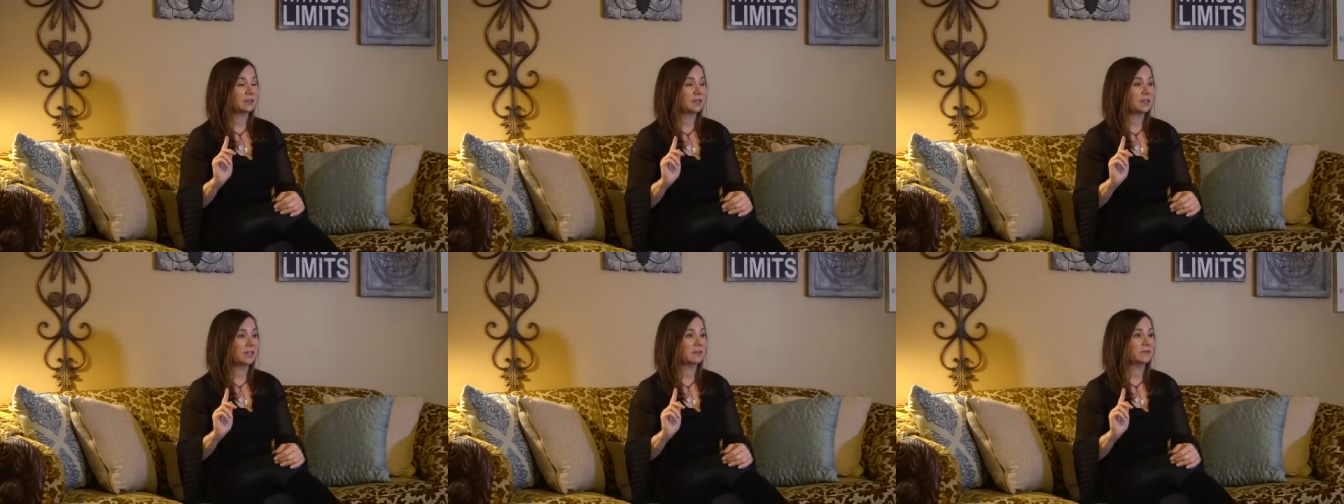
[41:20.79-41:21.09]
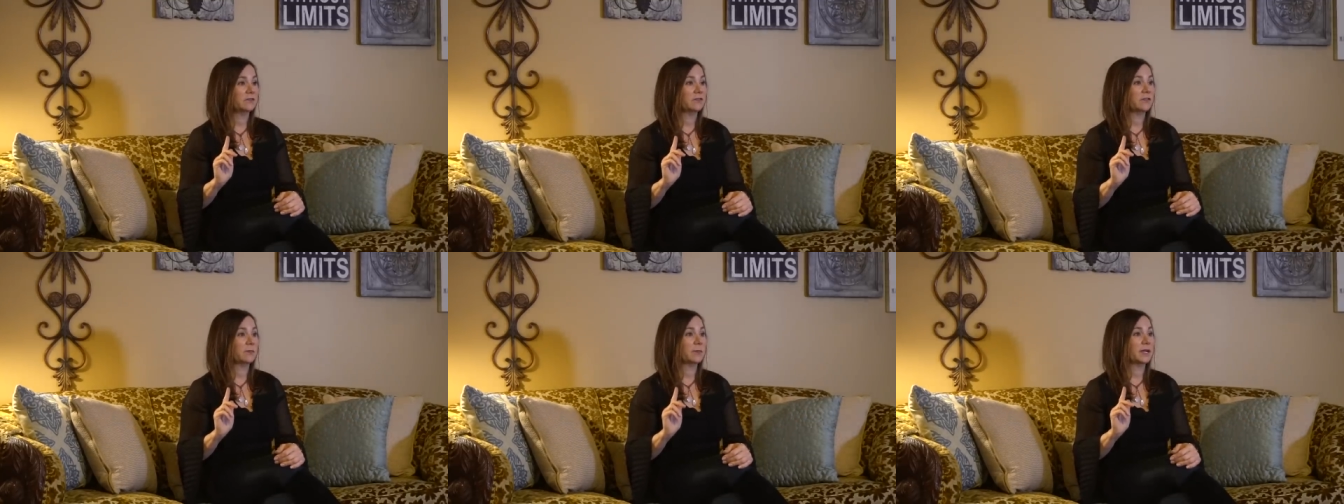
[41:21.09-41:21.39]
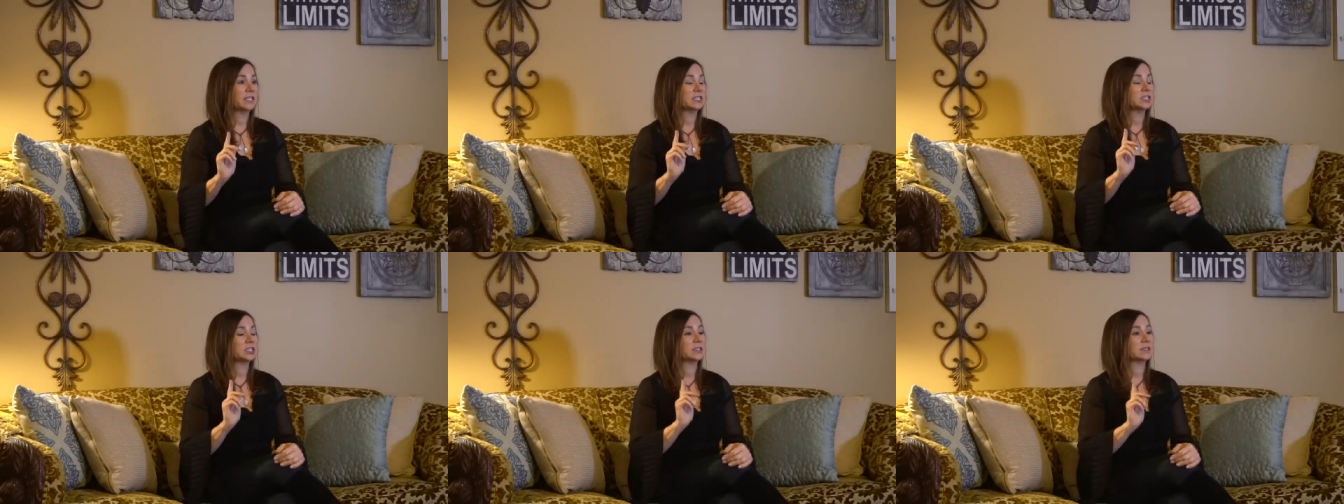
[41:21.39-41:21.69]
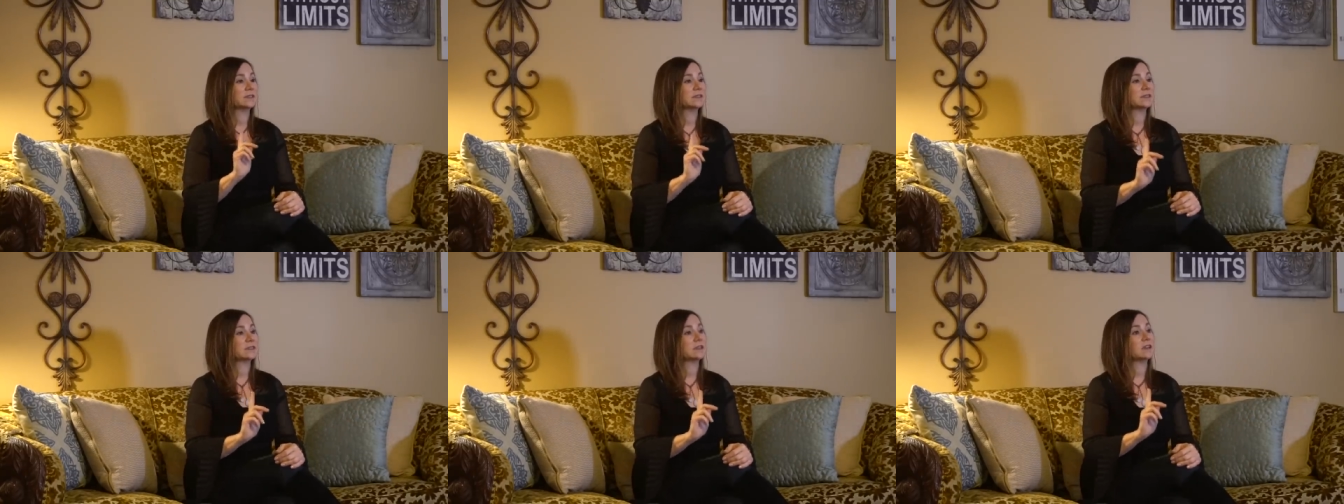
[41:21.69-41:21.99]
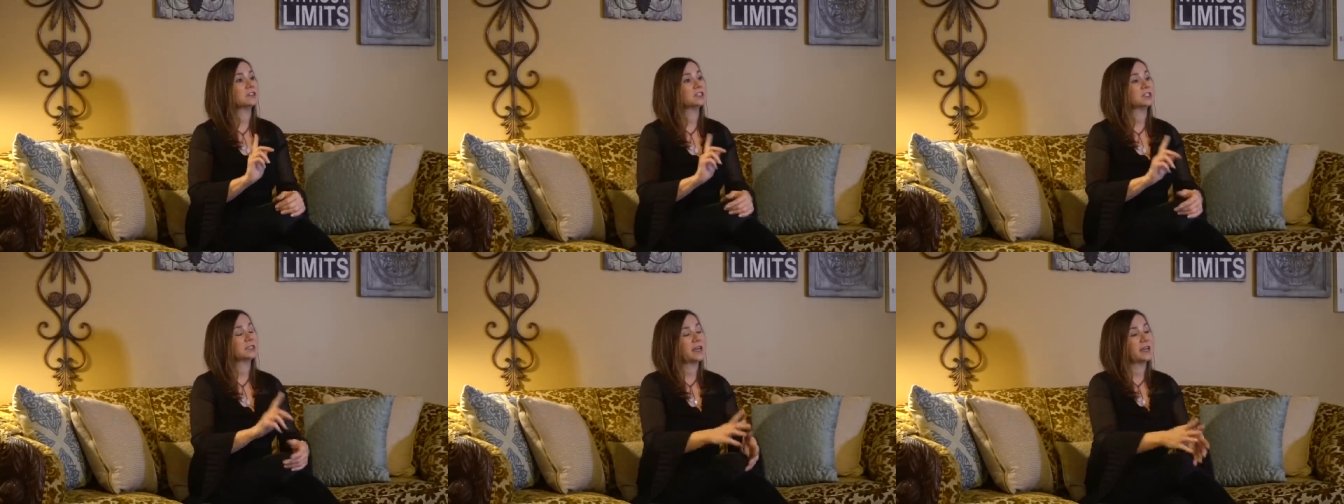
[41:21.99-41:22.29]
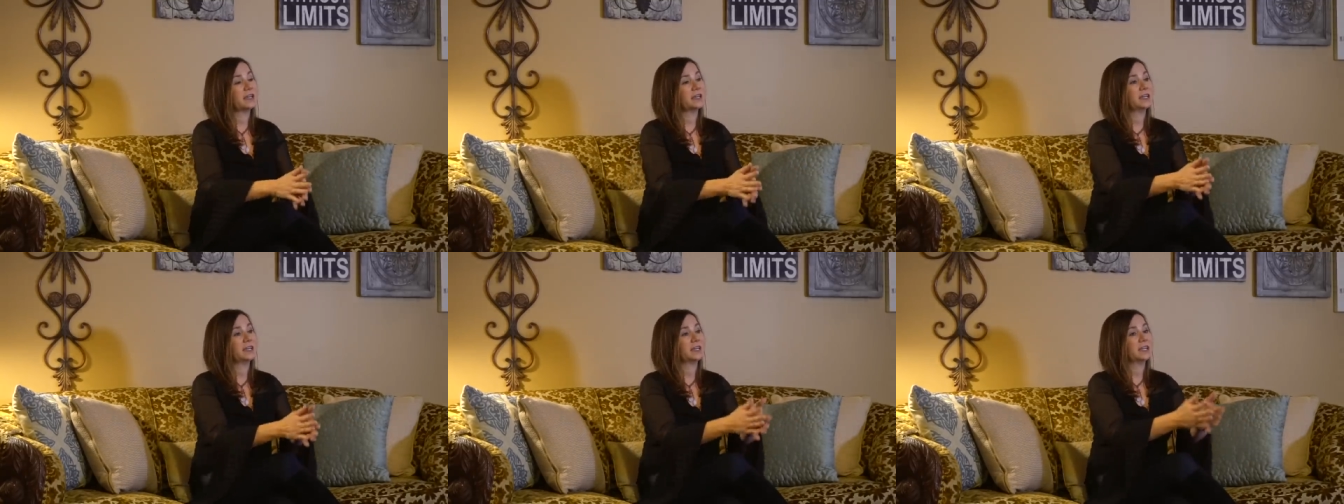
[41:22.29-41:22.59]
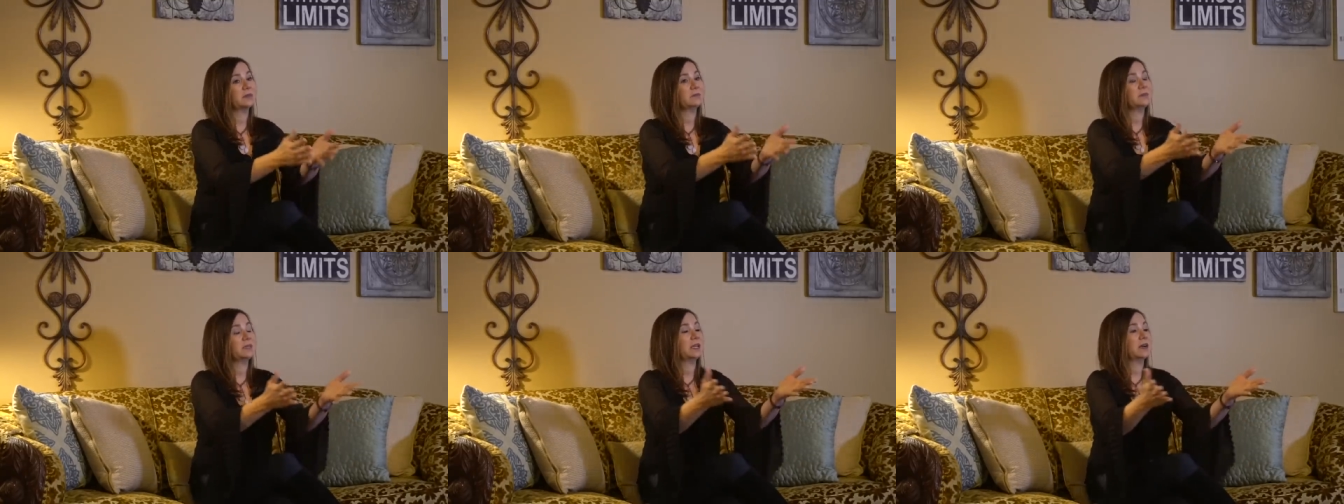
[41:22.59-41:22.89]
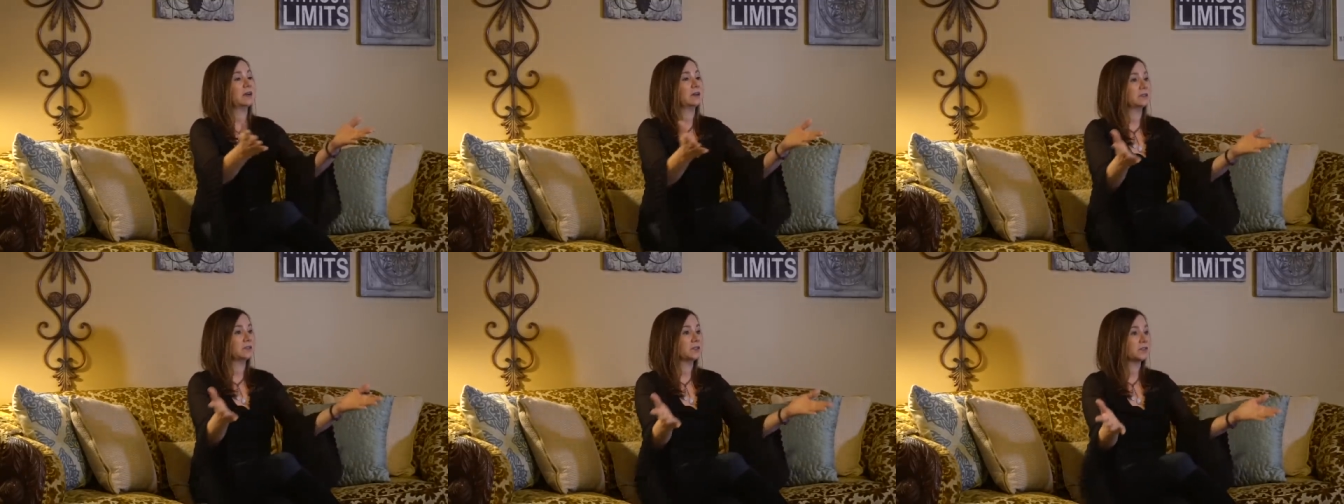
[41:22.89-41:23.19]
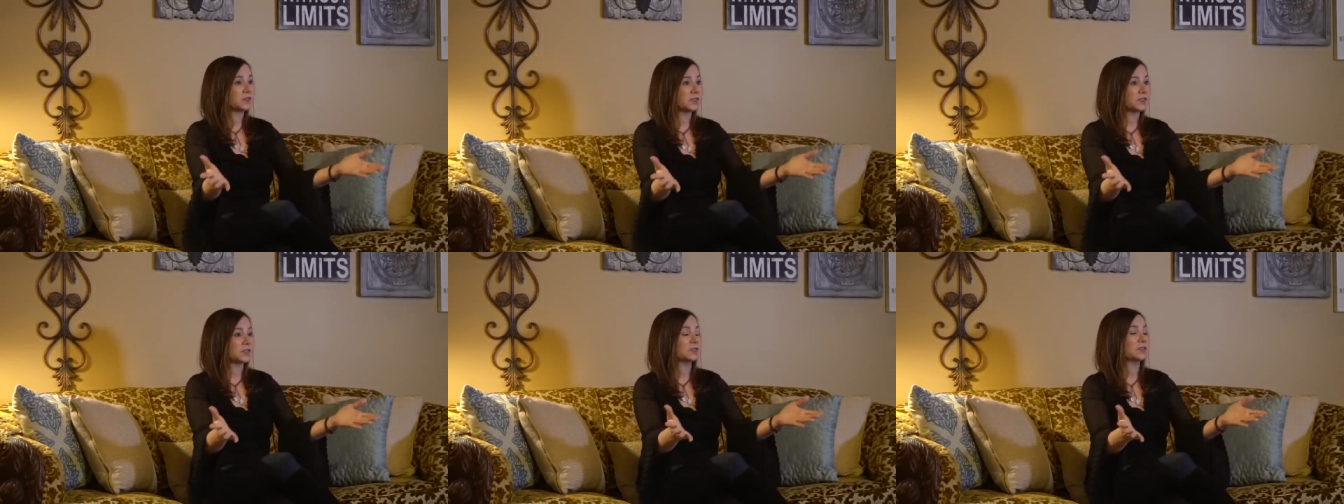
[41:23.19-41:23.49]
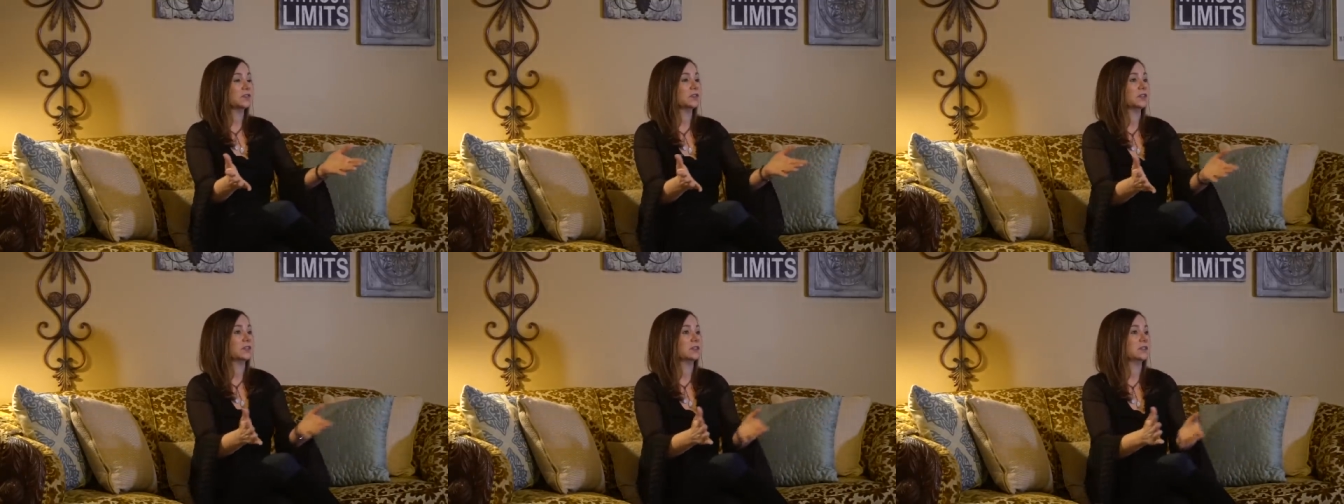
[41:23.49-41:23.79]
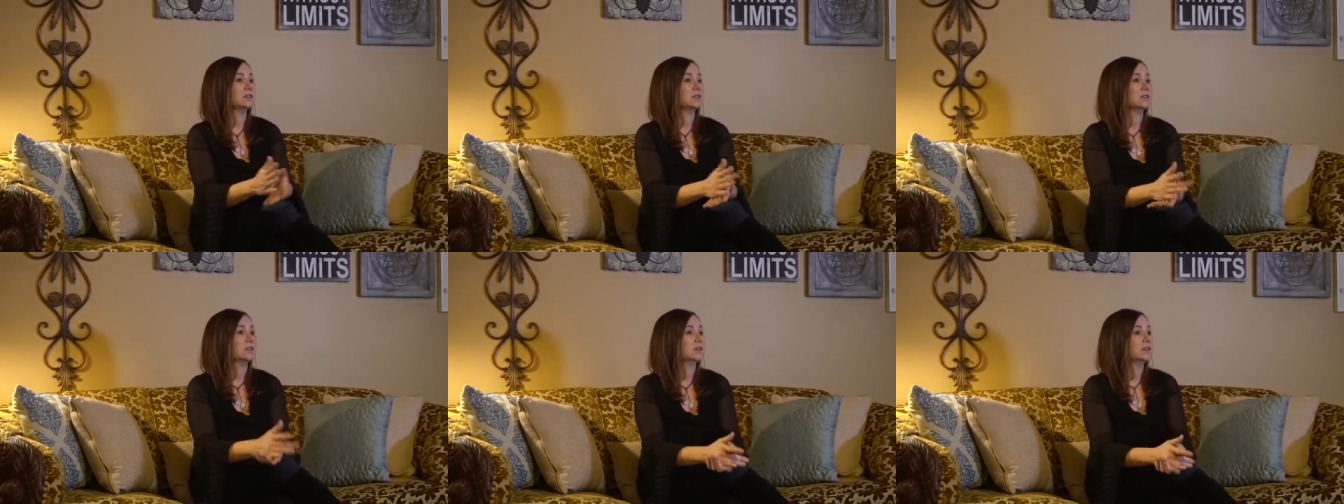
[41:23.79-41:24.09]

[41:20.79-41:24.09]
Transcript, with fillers: the information such that it can be understood